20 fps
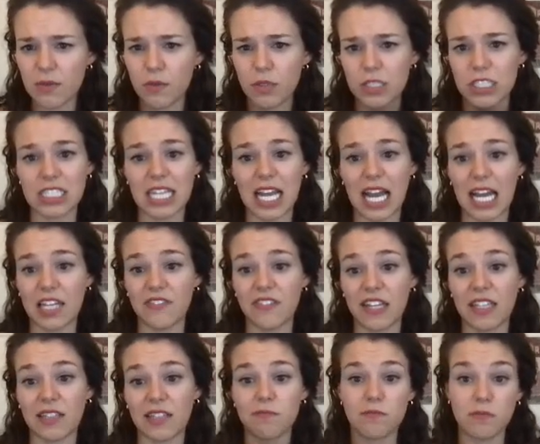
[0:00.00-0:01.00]
which is kind of
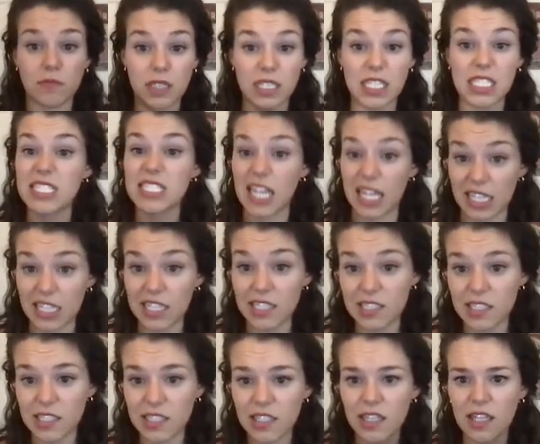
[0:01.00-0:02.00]
like the
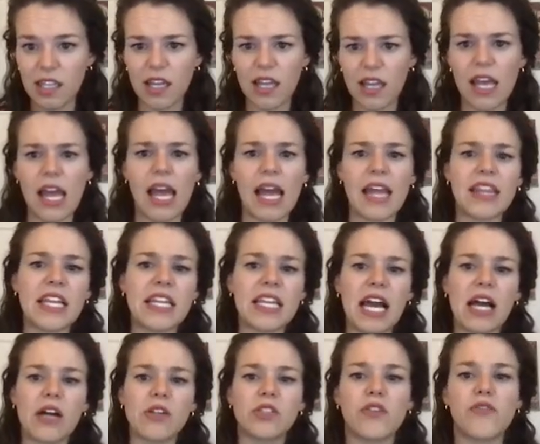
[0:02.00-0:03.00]
Senate, and then the
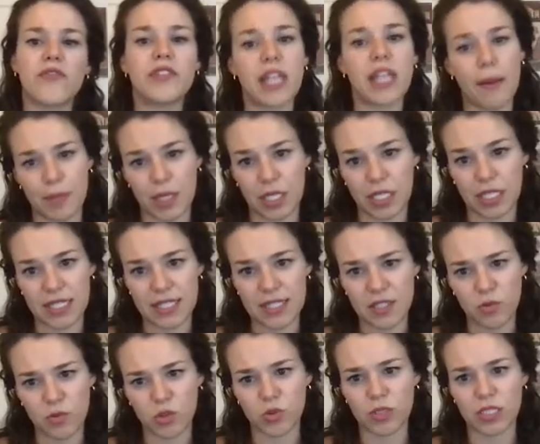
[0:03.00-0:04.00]
House of
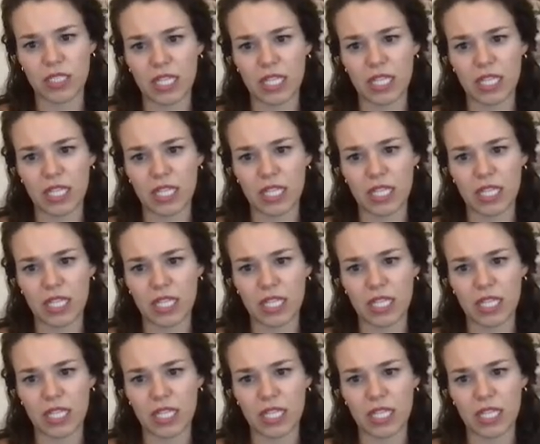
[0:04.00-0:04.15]
Deputies, which was